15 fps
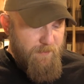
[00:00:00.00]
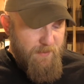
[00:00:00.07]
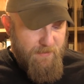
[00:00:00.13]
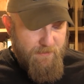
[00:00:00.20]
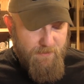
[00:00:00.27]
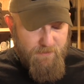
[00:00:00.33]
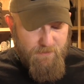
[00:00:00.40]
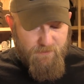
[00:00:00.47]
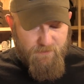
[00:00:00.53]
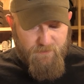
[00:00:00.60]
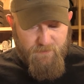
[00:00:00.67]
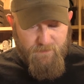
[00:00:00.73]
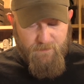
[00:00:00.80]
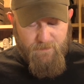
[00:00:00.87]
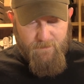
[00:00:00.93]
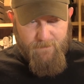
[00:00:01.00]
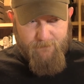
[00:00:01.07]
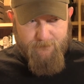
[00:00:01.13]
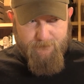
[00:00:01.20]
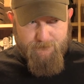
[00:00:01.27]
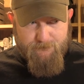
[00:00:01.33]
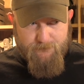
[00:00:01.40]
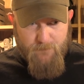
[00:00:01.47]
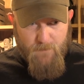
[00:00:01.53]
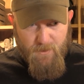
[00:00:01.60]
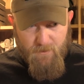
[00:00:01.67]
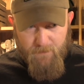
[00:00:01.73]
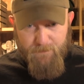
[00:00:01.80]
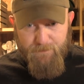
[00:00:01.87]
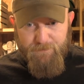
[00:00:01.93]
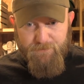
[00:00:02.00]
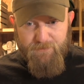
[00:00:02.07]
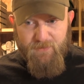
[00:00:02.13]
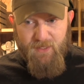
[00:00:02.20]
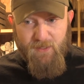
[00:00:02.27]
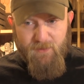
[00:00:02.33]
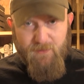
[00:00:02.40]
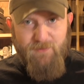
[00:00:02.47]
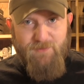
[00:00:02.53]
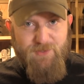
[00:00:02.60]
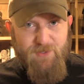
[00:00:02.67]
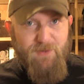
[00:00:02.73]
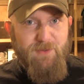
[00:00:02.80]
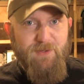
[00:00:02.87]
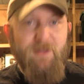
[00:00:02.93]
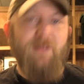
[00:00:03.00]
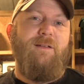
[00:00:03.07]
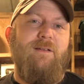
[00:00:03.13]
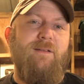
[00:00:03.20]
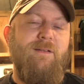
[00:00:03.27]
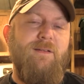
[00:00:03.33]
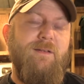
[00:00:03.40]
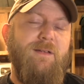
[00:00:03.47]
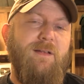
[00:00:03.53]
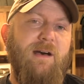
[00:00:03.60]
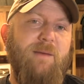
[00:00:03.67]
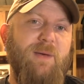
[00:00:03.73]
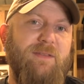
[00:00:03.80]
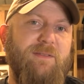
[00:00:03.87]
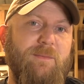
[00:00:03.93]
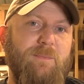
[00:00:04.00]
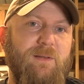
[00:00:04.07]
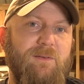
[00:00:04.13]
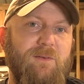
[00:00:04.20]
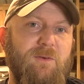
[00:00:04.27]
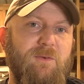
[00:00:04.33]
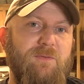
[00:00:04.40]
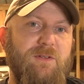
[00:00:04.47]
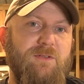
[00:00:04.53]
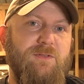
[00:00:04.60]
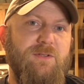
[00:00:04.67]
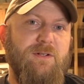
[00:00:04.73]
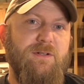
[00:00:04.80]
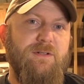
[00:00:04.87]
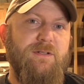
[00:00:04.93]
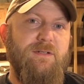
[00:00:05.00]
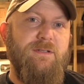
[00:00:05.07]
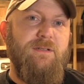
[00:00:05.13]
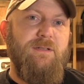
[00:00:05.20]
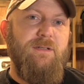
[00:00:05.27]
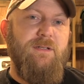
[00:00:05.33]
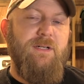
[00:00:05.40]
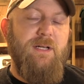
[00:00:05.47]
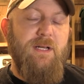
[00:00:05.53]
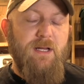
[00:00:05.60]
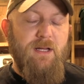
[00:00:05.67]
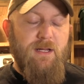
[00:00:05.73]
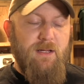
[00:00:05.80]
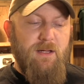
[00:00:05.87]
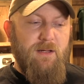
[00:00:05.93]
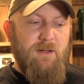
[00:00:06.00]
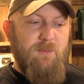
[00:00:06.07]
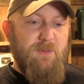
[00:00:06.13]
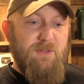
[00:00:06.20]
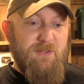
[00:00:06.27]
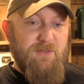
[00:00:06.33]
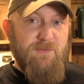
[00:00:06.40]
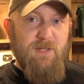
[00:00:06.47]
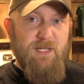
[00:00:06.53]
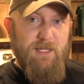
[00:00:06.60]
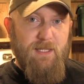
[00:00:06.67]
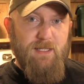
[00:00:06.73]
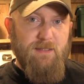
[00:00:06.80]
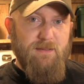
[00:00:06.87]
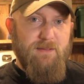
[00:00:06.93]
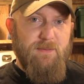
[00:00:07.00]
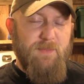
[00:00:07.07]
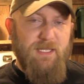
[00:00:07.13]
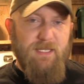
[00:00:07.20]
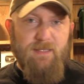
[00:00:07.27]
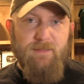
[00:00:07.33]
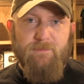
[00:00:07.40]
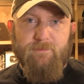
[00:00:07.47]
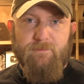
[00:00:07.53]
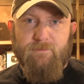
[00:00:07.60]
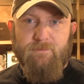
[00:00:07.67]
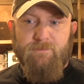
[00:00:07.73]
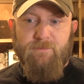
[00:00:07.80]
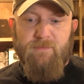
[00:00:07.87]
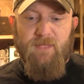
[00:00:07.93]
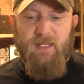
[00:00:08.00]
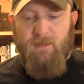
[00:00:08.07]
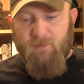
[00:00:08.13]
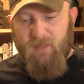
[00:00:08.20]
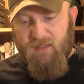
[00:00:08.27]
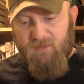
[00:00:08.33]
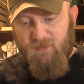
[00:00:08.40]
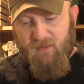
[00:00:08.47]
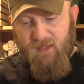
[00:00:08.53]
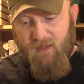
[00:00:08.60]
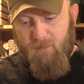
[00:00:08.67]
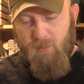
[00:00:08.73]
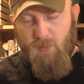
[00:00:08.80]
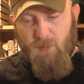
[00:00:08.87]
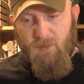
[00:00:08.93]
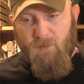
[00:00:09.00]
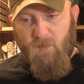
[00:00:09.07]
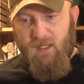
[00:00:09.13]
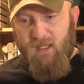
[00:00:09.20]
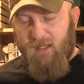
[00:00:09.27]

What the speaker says: Because, well, they're concerned about their political futures, which is funny to me. Because at that point, we